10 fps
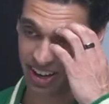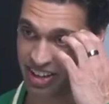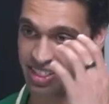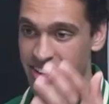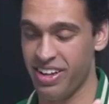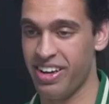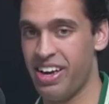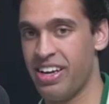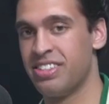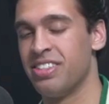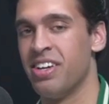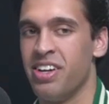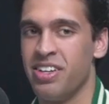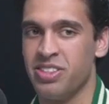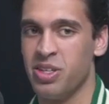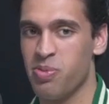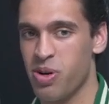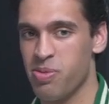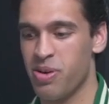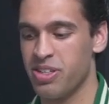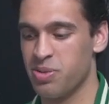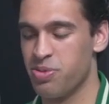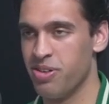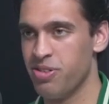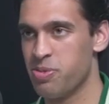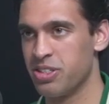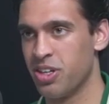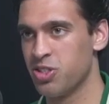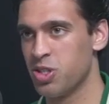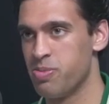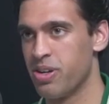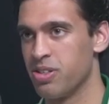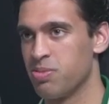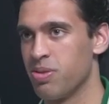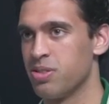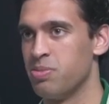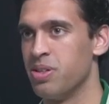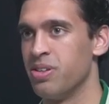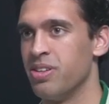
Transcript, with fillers: I think like it's, to your point about it's a privilege, but it's also a big responsibility.